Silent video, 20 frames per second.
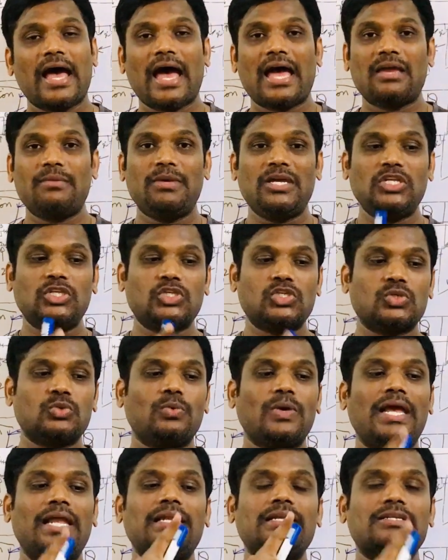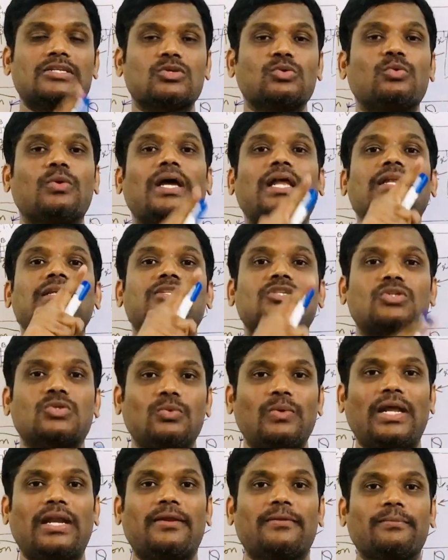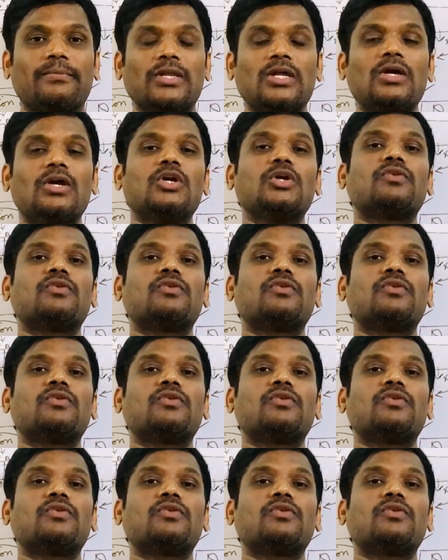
I mean 12, 12, 12.